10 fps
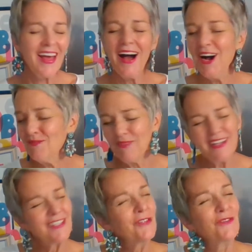Um,
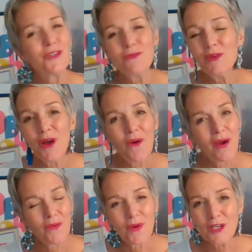it's YouTube. You know
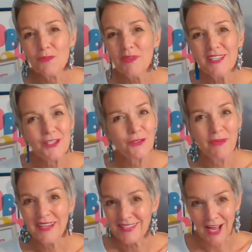how it works. Please do
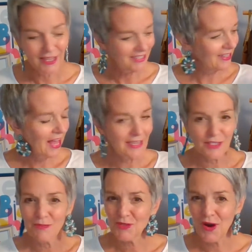me a solid. Like,
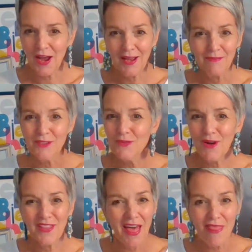subscribe, do
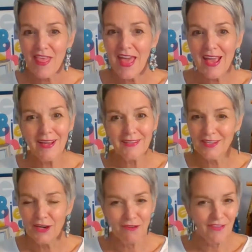all that thing,
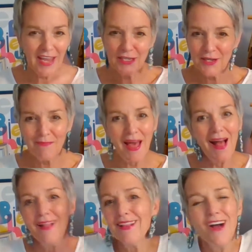the notification
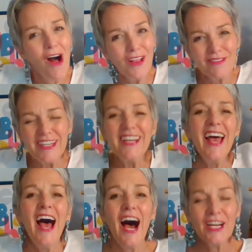bell, all of it.
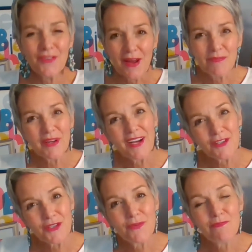I try and put
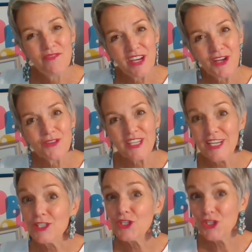out two videos
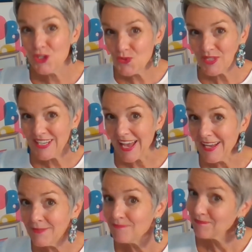each
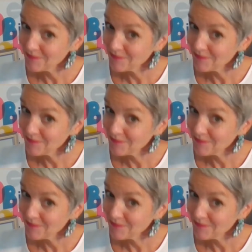Tuesday,